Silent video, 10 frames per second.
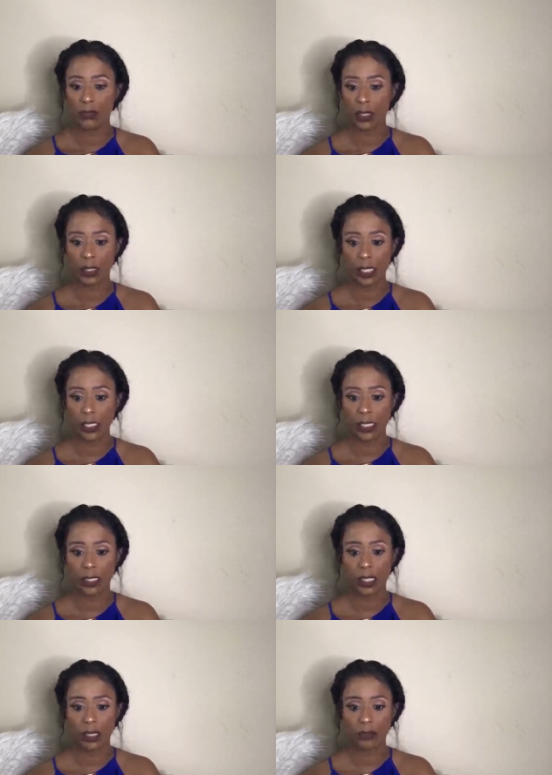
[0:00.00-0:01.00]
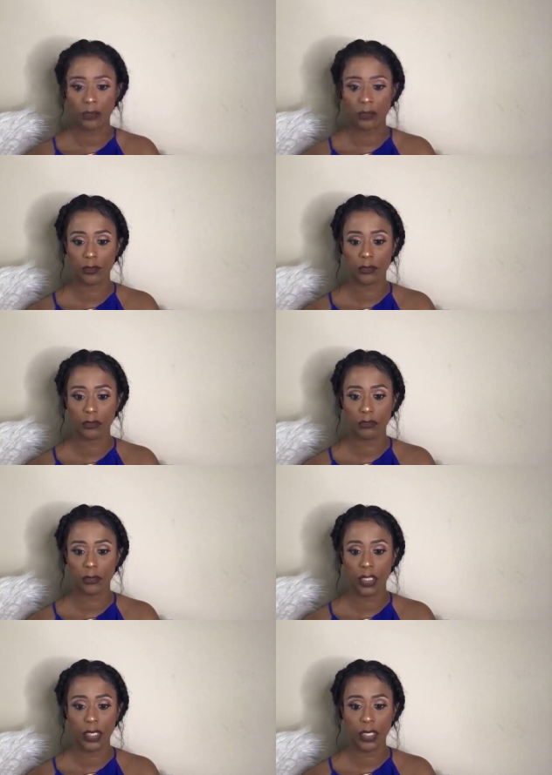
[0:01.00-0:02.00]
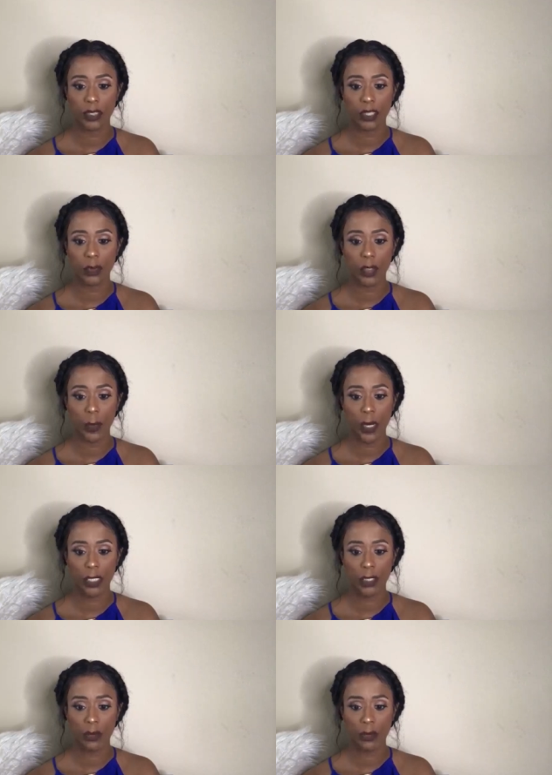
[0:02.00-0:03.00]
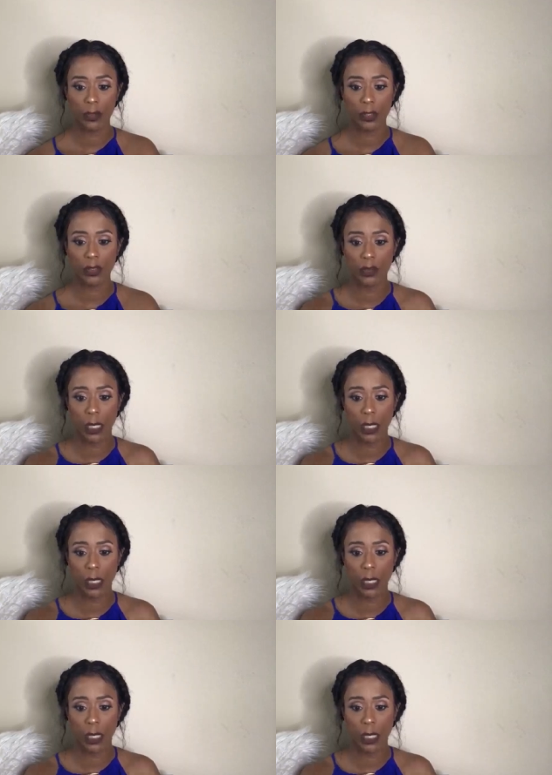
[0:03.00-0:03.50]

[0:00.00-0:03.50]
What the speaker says: That's it. Don't. You don't have to deal with nobody you don't want to.